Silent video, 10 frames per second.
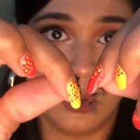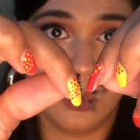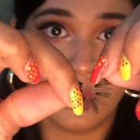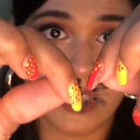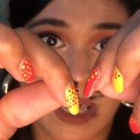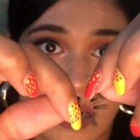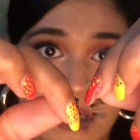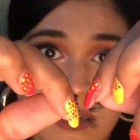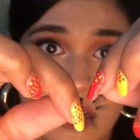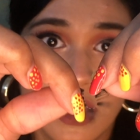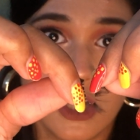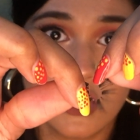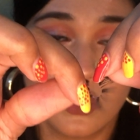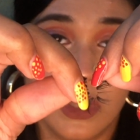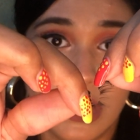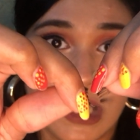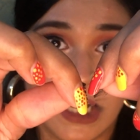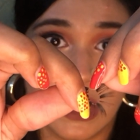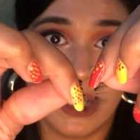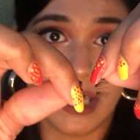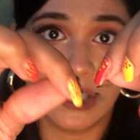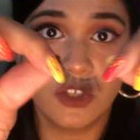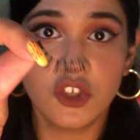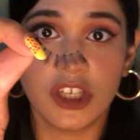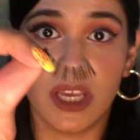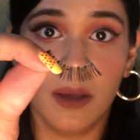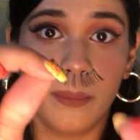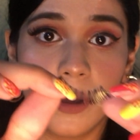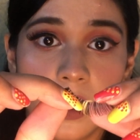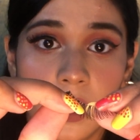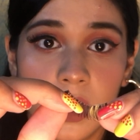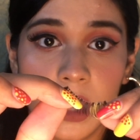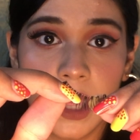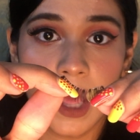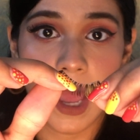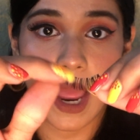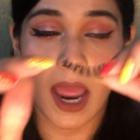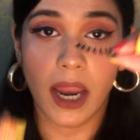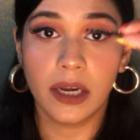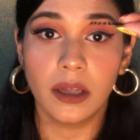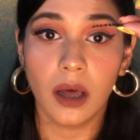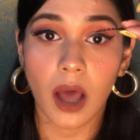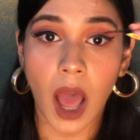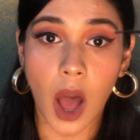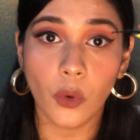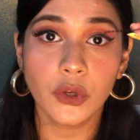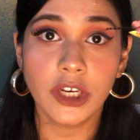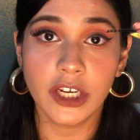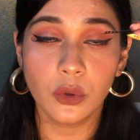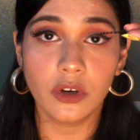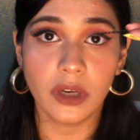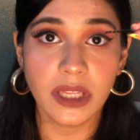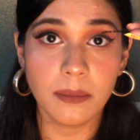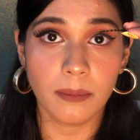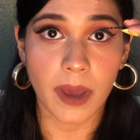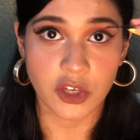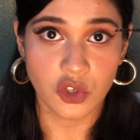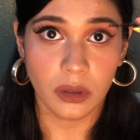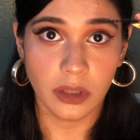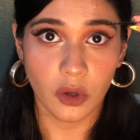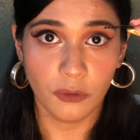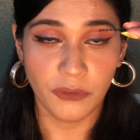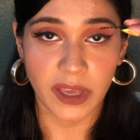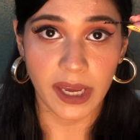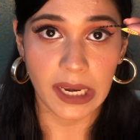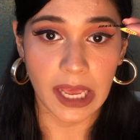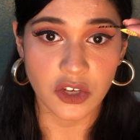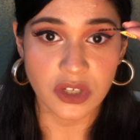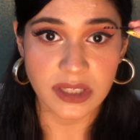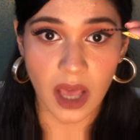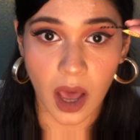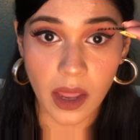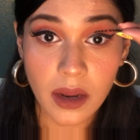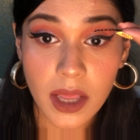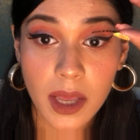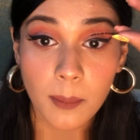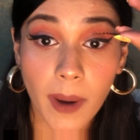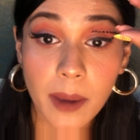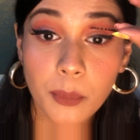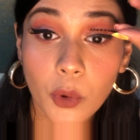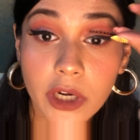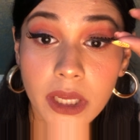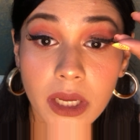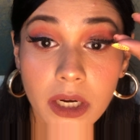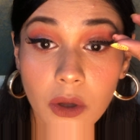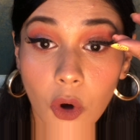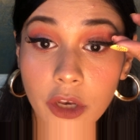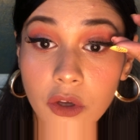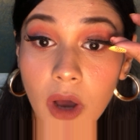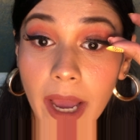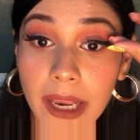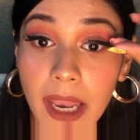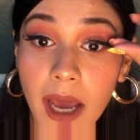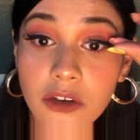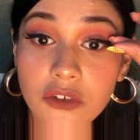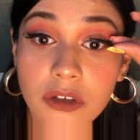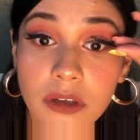to two seconds so that they can take the shape and how you need to really measure your fake eyelashes are by putting it on your eyelash